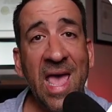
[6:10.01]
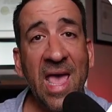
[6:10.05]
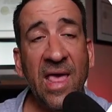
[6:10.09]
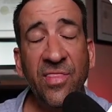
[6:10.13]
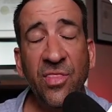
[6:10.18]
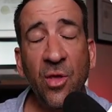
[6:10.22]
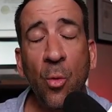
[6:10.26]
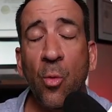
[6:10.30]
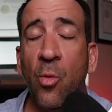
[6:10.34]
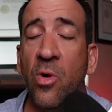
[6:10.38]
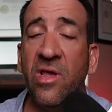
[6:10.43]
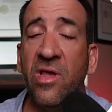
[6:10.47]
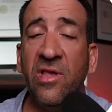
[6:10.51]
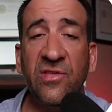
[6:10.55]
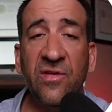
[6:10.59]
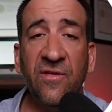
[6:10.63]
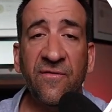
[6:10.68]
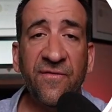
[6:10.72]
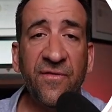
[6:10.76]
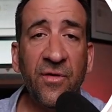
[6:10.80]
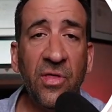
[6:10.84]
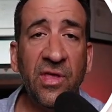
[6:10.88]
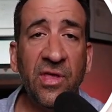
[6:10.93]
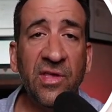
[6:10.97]
And the
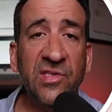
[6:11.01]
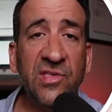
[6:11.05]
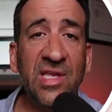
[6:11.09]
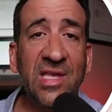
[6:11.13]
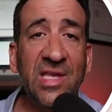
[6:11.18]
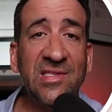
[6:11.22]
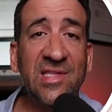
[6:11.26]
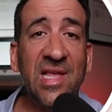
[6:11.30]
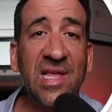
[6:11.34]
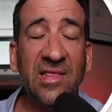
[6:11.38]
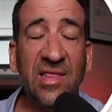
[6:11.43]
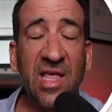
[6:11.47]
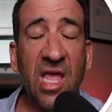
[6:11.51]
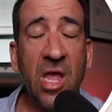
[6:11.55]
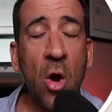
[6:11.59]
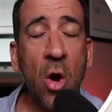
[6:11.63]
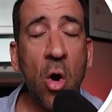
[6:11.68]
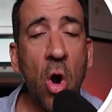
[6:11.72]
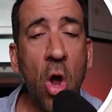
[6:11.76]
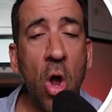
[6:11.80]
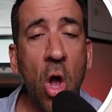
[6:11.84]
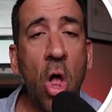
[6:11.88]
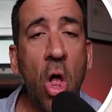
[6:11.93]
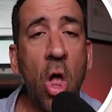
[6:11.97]
reason for this is that they
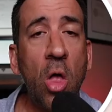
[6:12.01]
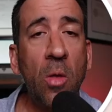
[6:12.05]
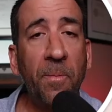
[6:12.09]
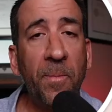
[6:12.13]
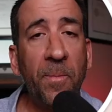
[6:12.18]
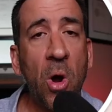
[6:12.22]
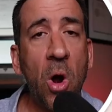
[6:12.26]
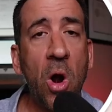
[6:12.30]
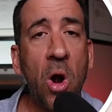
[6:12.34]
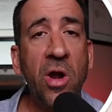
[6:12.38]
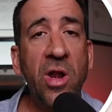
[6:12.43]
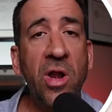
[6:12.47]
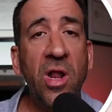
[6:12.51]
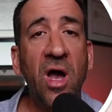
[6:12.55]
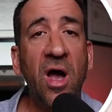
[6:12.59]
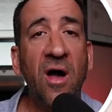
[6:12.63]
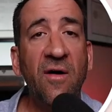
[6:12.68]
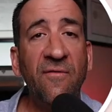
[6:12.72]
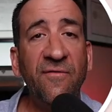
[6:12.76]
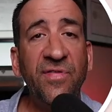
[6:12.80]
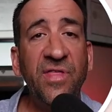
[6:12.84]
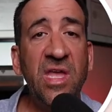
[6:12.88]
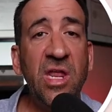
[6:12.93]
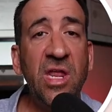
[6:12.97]
are all part
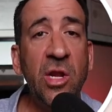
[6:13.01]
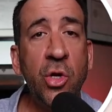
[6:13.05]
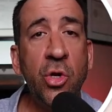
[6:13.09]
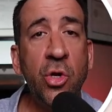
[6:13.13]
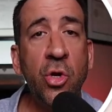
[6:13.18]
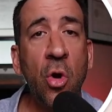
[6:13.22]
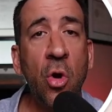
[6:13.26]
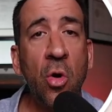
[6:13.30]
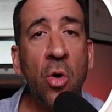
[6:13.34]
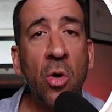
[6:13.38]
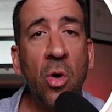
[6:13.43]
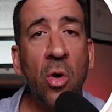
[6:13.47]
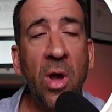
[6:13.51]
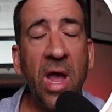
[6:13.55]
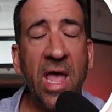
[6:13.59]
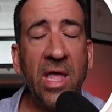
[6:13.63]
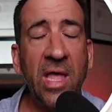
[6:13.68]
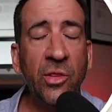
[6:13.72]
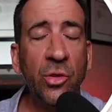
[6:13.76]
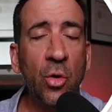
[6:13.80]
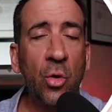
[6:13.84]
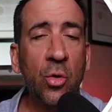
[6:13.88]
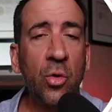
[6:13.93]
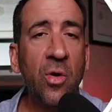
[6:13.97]
of the
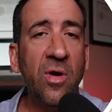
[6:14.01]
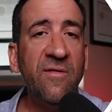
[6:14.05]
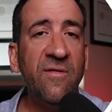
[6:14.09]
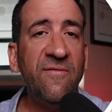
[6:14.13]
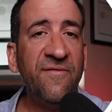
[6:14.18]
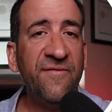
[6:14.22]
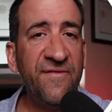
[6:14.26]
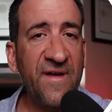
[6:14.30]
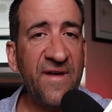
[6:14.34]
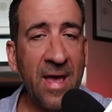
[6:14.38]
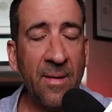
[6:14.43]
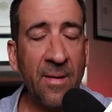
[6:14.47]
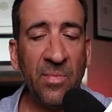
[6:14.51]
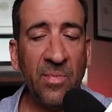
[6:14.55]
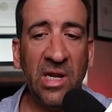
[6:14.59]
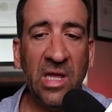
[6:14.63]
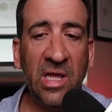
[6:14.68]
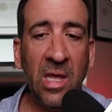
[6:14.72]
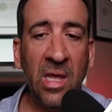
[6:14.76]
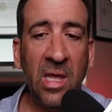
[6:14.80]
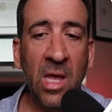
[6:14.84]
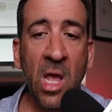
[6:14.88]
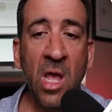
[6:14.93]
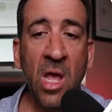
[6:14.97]
neuroendocrine
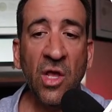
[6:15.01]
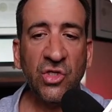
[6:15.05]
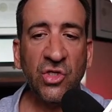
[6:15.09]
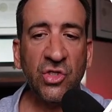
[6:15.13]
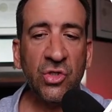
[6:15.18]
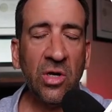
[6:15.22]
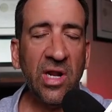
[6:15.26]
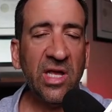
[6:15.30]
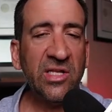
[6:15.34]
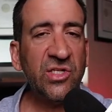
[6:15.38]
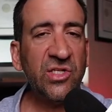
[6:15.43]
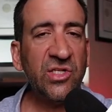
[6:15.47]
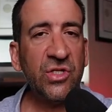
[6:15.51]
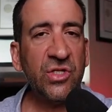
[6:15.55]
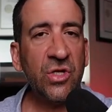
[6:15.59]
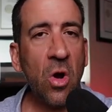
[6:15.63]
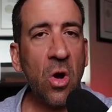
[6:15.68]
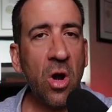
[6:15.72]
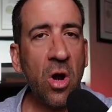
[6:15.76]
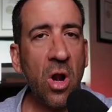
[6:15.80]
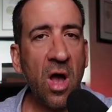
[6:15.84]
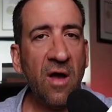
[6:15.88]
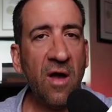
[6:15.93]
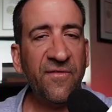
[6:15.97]
family. So let's
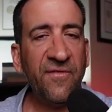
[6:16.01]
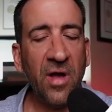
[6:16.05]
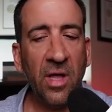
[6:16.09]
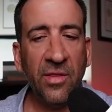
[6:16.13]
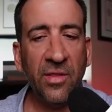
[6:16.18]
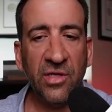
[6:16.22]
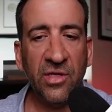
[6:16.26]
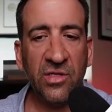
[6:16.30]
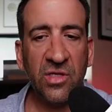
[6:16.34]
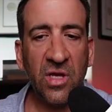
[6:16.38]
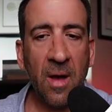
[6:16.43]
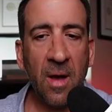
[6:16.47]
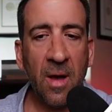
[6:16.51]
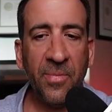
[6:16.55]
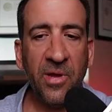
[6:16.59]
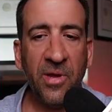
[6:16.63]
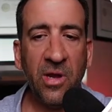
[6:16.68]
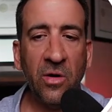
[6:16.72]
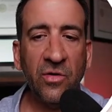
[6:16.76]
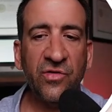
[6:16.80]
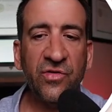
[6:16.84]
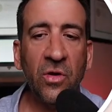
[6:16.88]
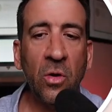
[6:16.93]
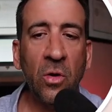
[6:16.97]
start off on the top
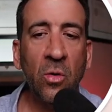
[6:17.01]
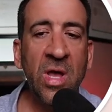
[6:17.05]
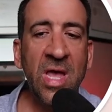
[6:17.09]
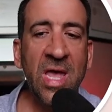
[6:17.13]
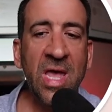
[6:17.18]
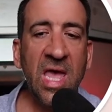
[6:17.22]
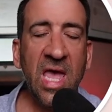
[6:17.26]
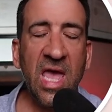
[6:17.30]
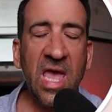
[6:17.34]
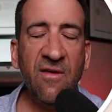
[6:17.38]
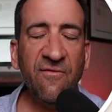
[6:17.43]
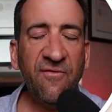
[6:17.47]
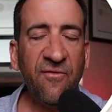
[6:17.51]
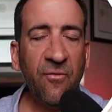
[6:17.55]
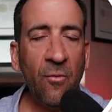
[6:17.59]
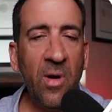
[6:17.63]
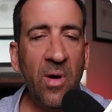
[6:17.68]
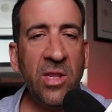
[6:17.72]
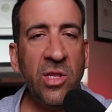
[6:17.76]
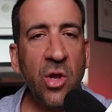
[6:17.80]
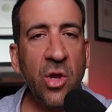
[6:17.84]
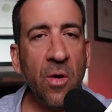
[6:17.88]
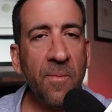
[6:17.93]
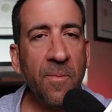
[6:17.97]
here. So if
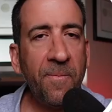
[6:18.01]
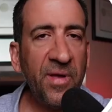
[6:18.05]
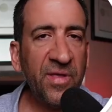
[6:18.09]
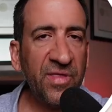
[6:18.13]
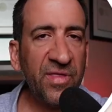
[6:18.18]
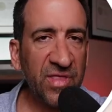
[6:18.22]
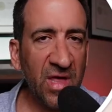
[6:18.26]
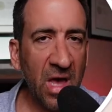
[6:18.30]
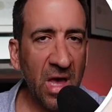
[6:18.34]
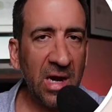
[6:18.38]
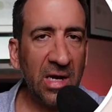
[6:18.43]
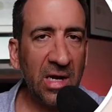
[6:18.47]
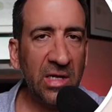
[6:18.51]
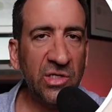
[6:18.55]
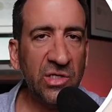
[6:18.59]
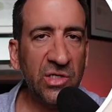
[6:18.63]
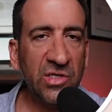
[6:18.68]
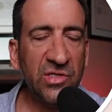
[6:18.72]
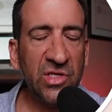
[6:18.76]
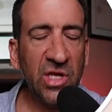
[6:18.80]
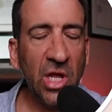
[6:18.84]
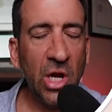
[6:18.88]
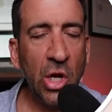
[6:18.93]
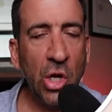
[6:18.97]
when your
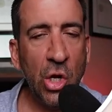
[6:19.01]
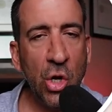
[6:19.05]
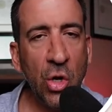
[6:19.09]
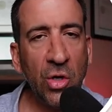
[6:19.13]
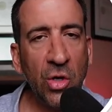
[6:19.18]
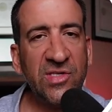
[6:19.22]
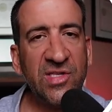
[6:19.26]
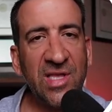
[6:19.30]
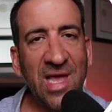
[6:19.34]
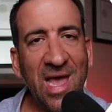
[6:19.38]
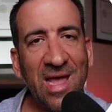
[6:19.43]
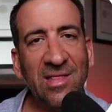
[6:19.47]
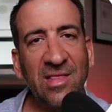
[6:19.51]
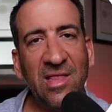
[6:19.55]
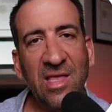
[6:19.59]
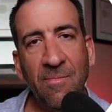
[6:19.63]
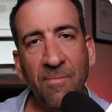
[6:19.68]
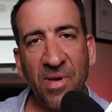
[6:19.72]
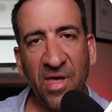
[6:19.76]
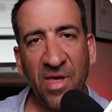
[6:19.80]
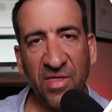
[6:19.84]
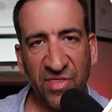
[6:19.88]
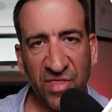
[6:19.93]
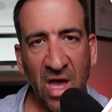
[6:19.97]
pathologist looks at
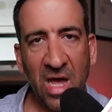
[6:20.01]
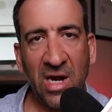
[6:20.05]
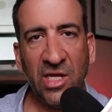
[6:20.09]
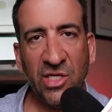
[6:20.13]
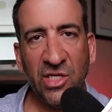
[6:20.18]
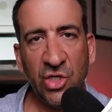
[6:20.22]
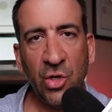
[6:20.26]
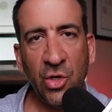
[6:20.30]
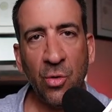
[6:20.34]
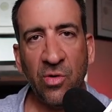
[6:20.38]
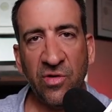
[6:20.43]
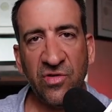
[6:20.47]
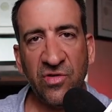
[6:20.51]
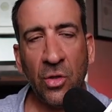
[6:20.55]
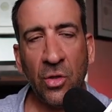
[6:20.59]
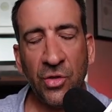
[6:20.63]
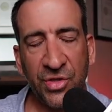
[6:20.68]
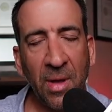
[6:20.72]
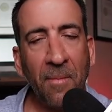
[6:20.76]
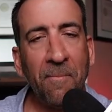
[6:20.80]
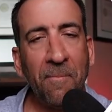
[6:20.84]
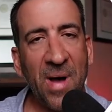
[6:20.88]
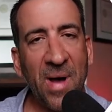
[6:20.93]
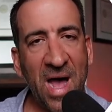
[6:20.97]
the pathology
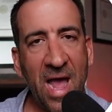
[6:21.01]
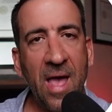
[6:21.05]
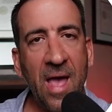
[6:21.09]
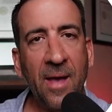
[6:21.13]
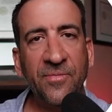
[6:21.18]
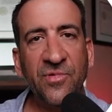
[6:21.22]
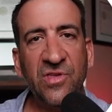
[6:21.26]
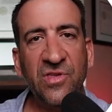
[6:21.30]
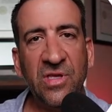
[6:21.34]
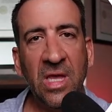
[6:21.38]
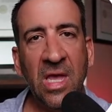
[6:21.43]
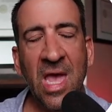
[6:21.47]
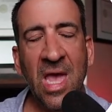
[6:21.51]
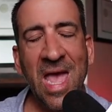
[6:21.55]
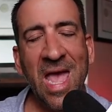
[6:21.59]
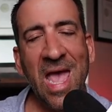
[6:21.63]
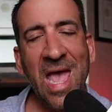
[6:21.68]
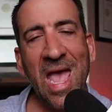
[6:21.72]
result, the biopsy,